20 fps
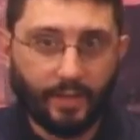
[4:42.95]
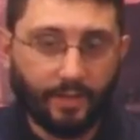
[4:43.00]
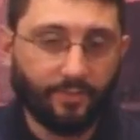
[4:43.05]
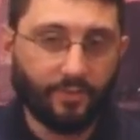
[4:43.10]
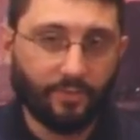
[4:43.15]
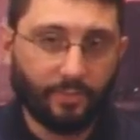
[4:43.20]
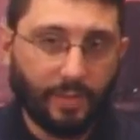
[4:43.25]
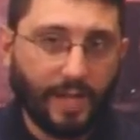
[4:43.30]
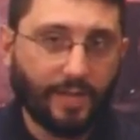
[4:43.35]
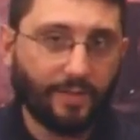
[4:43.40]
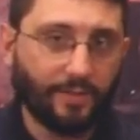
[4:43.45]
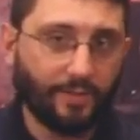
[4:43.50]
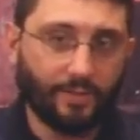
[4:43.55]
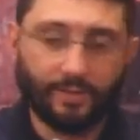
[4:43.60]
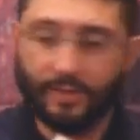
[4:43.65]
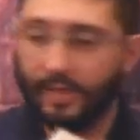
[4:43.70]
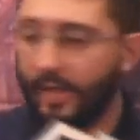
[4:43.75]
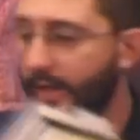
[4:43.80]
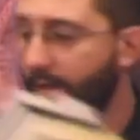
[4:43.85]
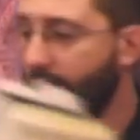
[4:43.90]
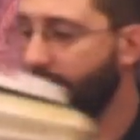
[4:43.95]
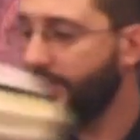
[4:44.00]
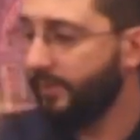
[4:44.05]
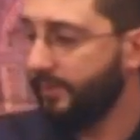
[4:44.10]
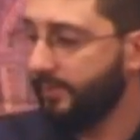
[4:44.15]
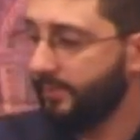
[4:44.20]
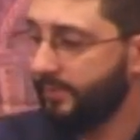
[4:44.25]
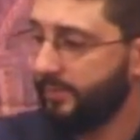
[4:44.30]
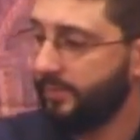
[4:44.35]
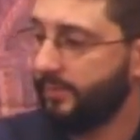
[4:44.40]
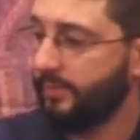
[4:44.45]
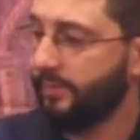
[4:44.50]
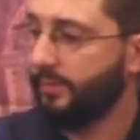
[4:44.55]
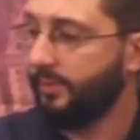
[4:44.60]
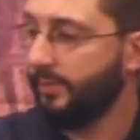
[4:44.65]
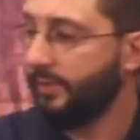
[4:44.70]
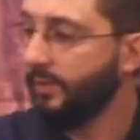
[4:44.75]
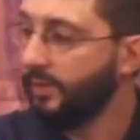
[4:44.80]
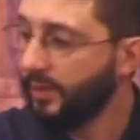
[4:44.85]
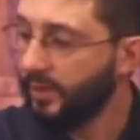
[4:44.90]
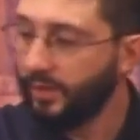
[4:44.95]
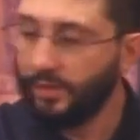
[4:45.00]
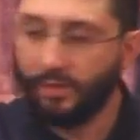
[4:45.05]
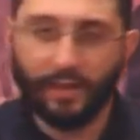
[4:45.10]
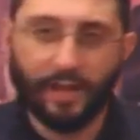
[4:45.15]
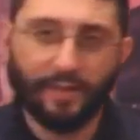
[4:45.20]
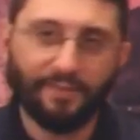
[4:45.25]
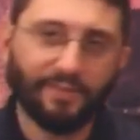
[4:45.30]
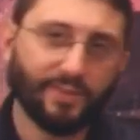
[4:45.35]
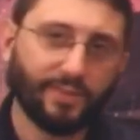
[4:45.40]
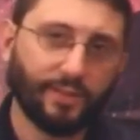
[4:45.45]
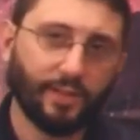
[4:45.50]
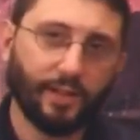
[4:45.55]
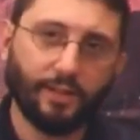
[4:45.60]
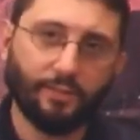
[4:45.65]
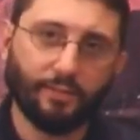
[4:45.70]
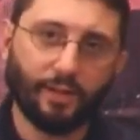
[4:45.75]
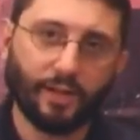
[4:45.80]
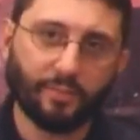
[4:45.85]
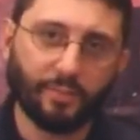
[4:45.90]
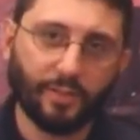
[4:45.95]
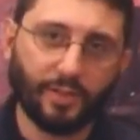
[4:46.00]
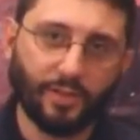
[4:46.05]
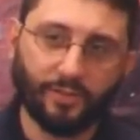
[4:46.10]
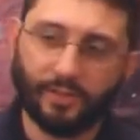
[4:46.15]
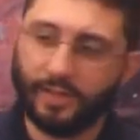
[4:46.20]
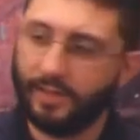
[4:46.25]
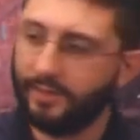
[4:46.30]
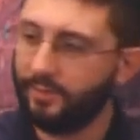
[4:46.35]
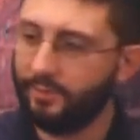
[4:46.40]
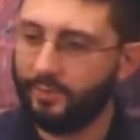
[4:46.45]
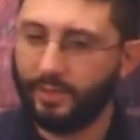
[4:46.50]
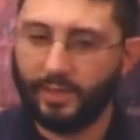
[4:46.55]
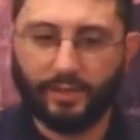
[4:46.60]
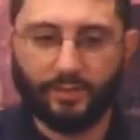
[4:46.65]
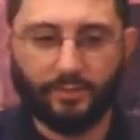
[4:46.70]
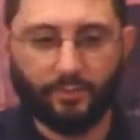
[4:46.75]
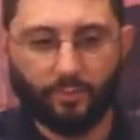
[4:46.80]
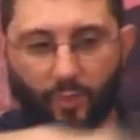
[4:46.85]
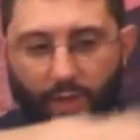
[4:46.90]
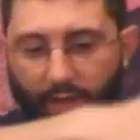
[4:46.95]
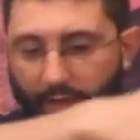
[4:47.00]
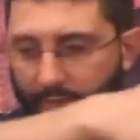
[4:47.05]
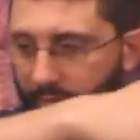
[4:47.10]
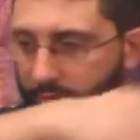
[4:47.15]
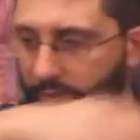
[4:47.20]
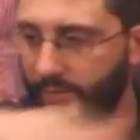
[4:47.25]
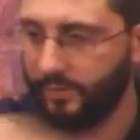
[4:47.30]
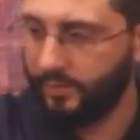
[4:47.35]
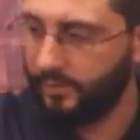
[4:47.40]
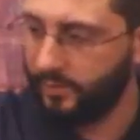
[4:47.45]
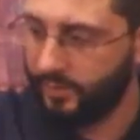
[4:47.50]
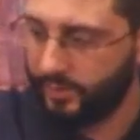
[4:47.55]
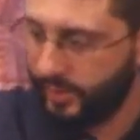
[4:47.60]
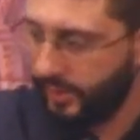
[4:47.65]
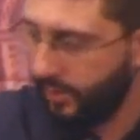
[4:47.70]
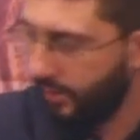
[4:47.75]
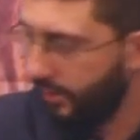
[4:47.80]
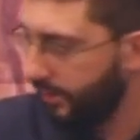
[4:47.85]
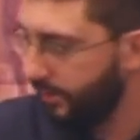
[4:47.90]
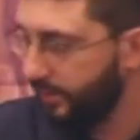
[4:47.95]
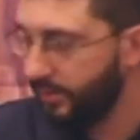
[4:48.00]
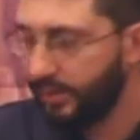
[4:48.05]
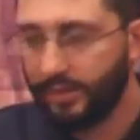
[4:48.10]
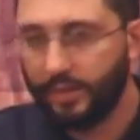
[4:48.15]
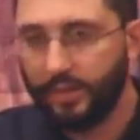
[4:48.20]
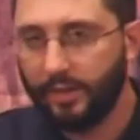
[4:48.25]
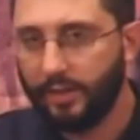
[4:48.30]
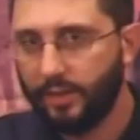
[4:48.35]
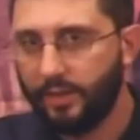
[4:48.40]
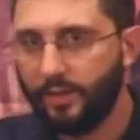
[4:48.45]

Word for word: The information's there. You don't have to study Ruckman. You don't have to read and watch and see all this stuff.